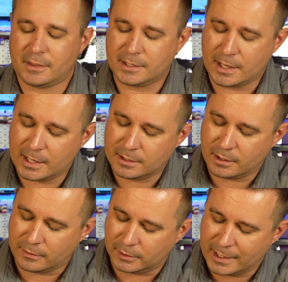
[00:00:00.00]
of the gun,
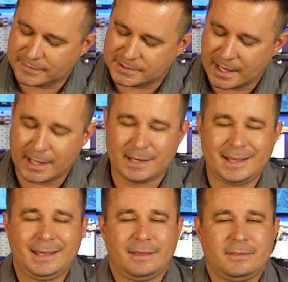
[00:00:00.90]
on the left side,
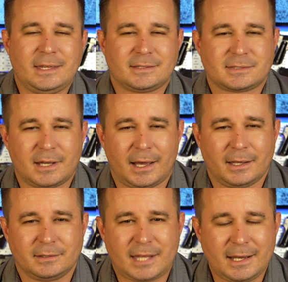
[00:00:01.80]
the
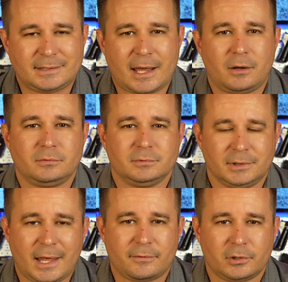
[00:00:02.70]
takedown
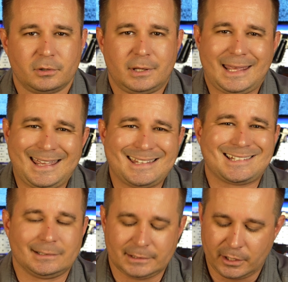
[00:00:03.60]
lever is
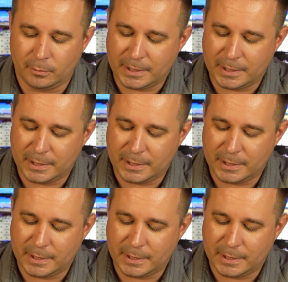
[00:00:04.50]
a little